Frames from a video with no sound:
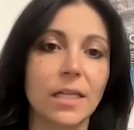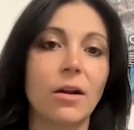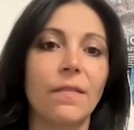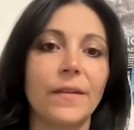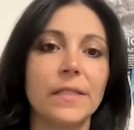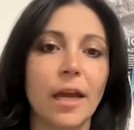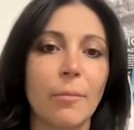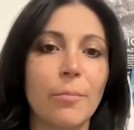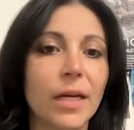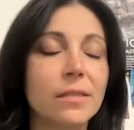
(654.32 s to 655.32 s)
on this
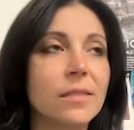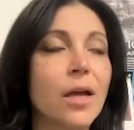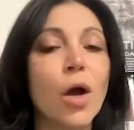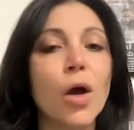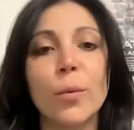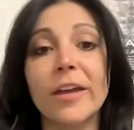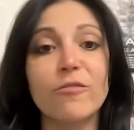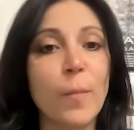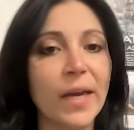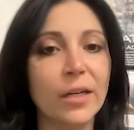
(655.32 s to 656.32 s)
campus. We
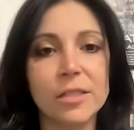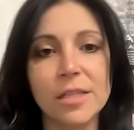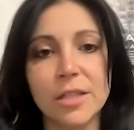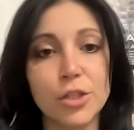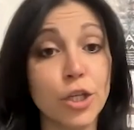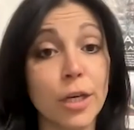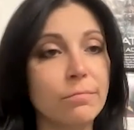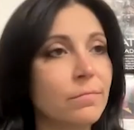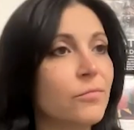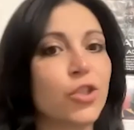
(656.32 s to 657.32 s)
have banners in the
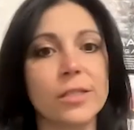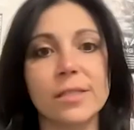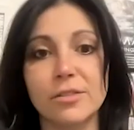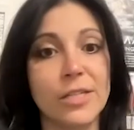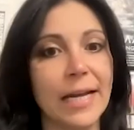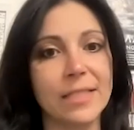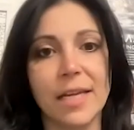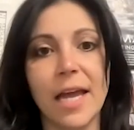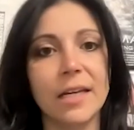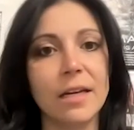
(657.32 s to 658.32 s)
gym just next
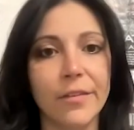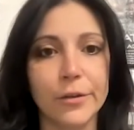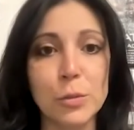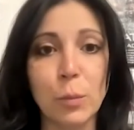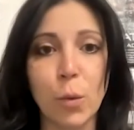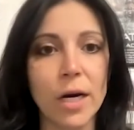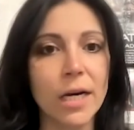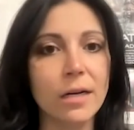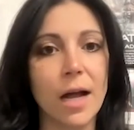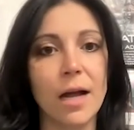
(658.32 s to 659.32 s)
to any other
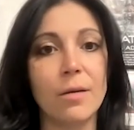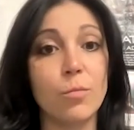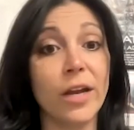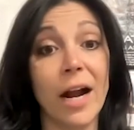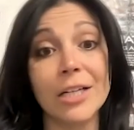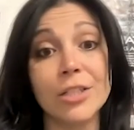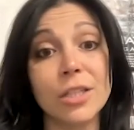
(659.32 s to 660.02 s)
sport. We are actually